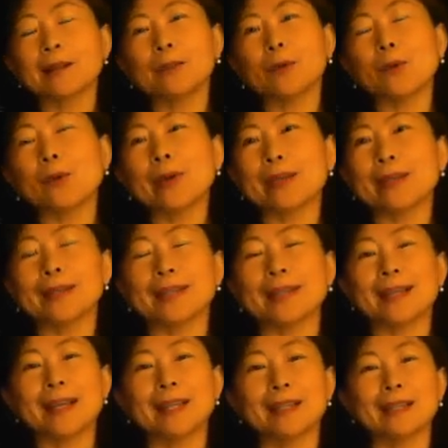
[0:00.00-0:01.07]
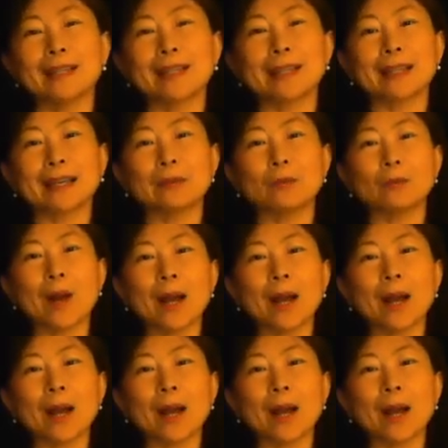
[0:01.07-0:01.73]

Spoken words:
annoyed and think that,